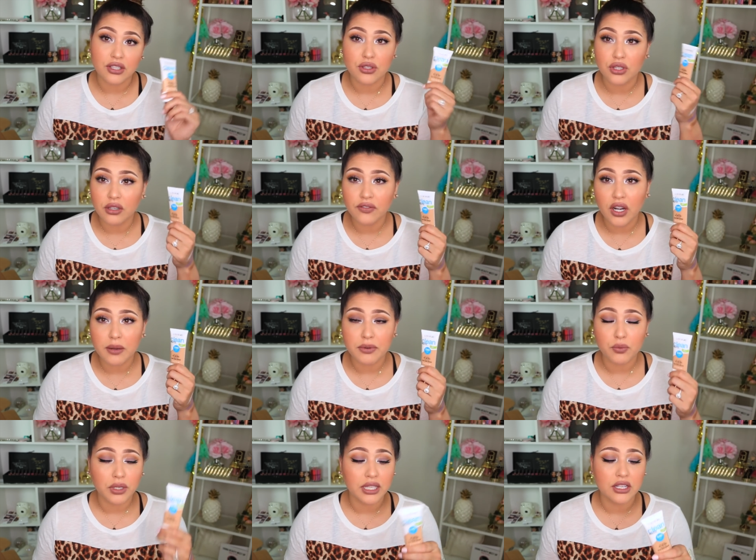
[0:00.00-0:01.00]
So, so far I've
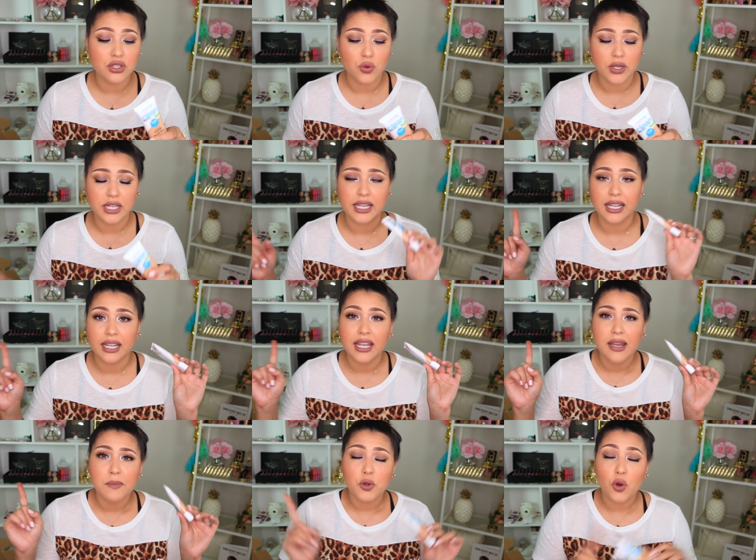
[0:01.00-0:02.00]
been really enjoying it.
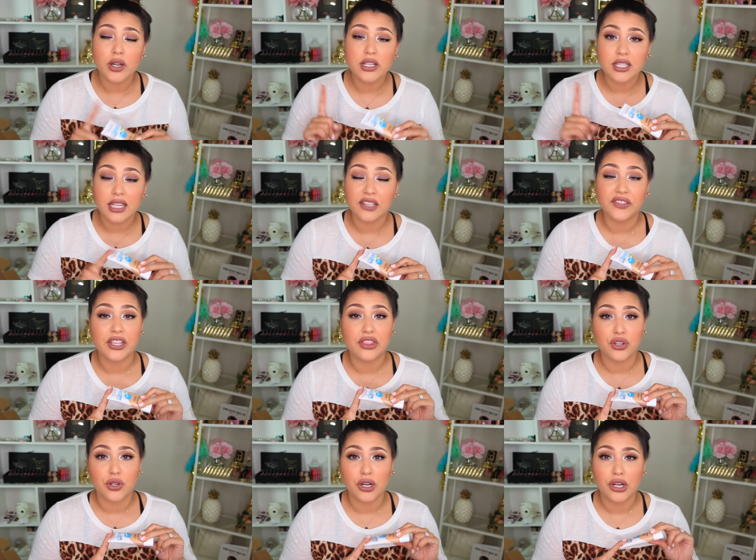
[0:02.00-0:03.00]
Going to give a
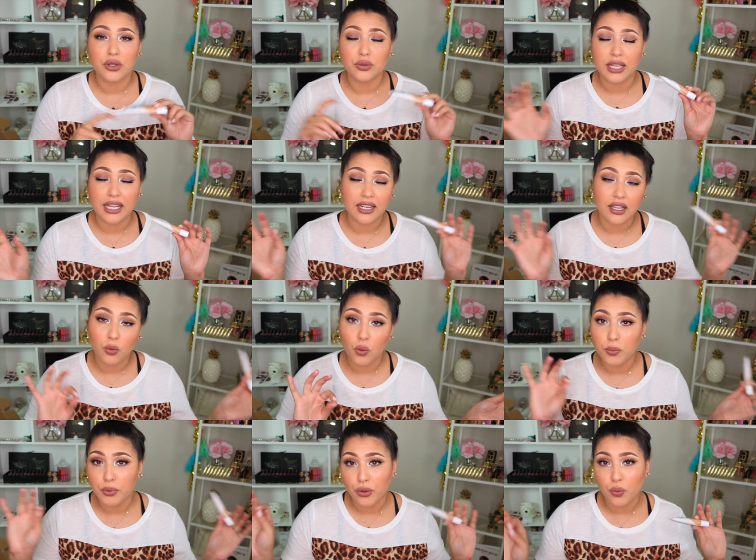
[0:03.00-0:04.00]
thorough like
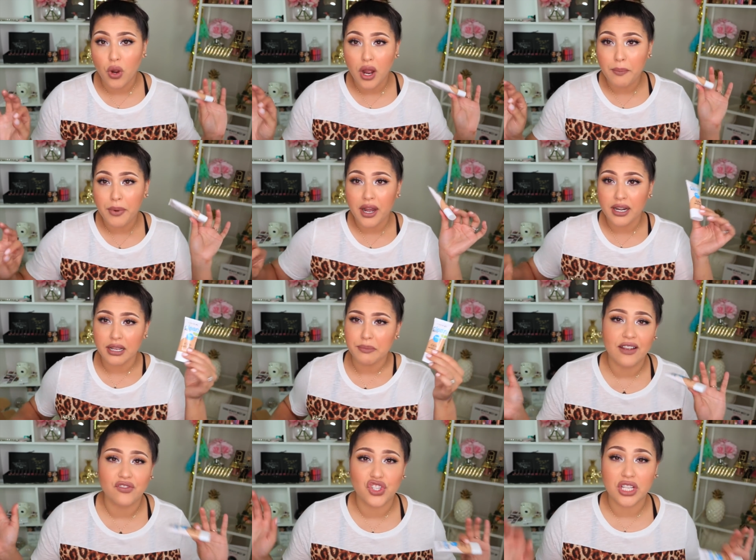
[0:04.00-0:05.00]
whoop or womp on
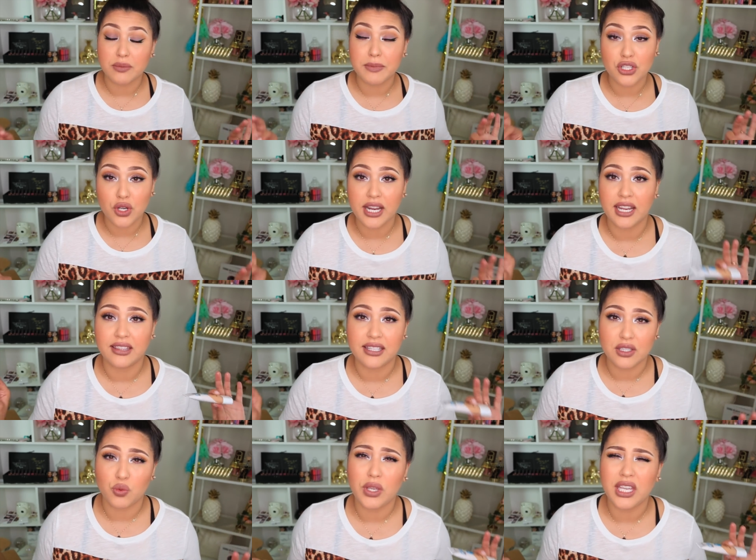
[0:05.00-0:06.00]
it. I've just been trying it
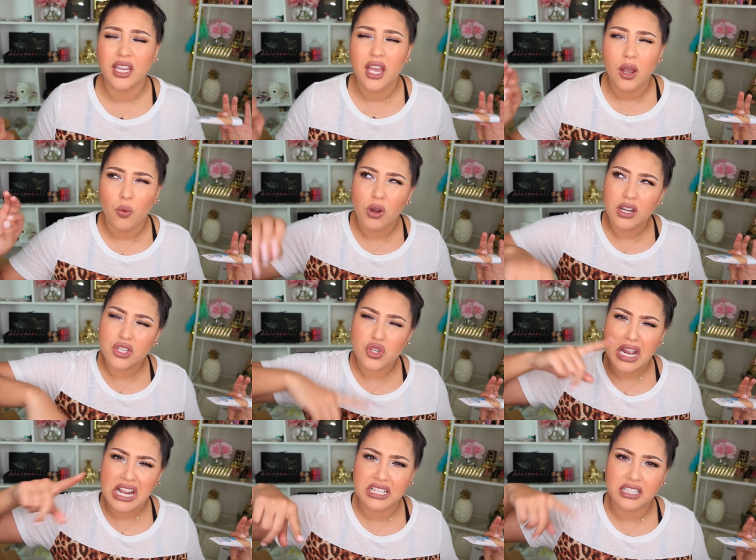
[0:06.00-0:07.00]
this week. Want to
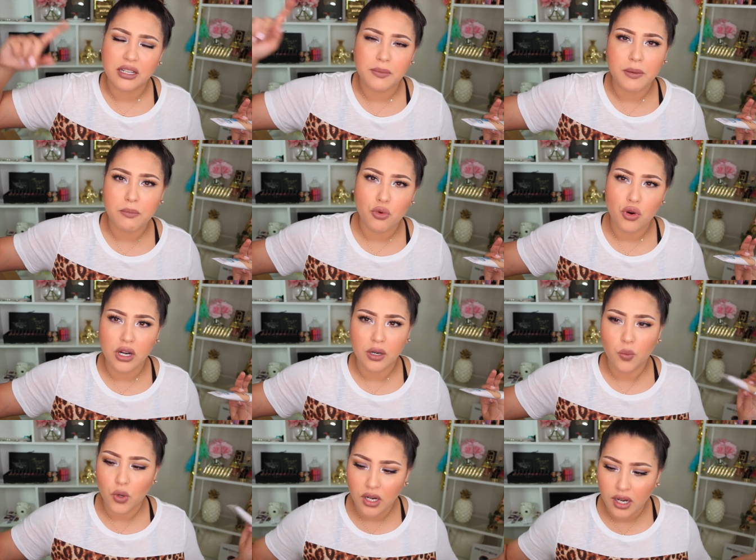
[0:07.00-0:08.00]
try it a little bit
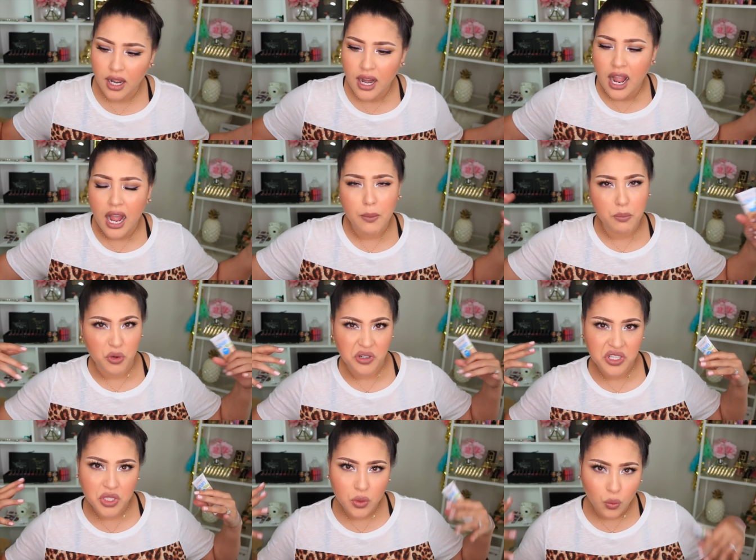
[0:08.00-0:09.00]
more where I'm
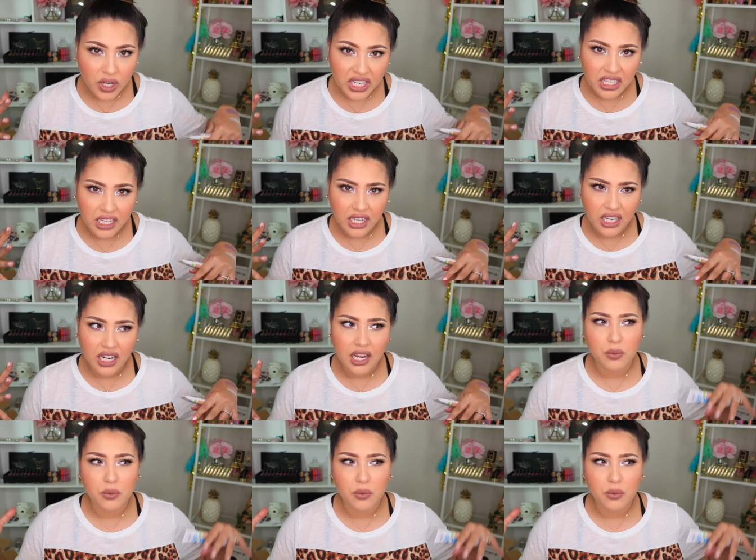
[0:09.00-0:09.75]
more sweaty.